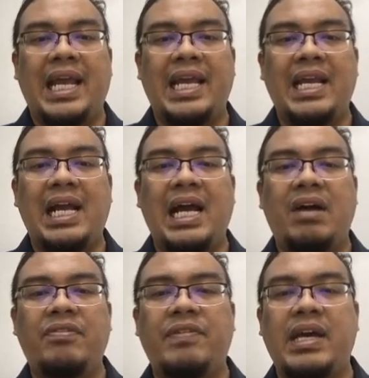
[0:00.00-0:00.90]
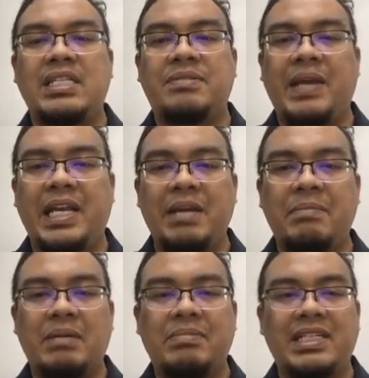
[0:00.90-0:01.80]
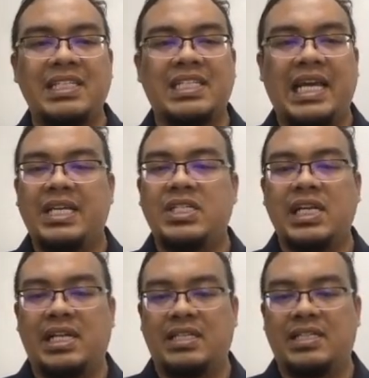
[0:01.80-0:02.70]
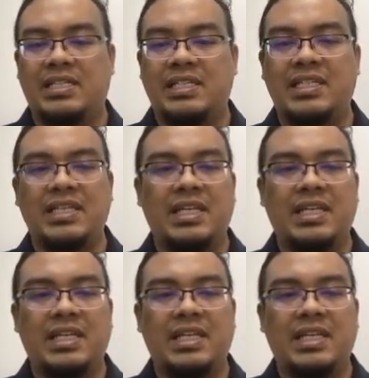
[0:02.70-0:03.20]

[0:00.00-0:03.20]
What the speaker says: and half as many marbles as Charles.